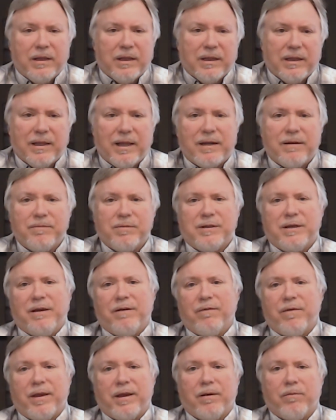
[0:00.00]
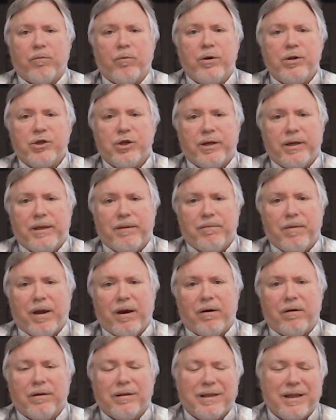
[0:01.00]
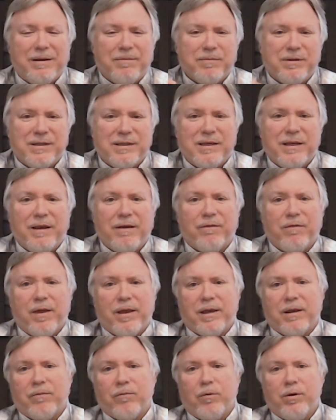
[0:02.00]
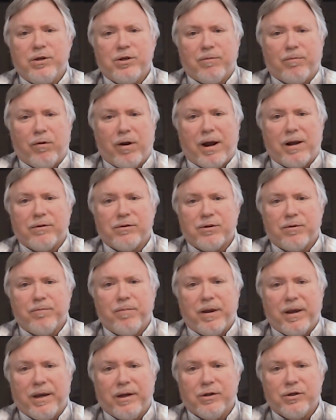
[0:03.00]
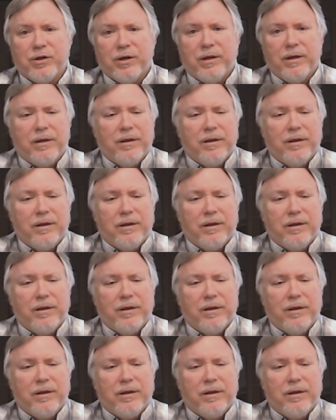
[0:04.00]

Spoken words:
Let them see if they can reach an email. Let them see if they can reach a browser page.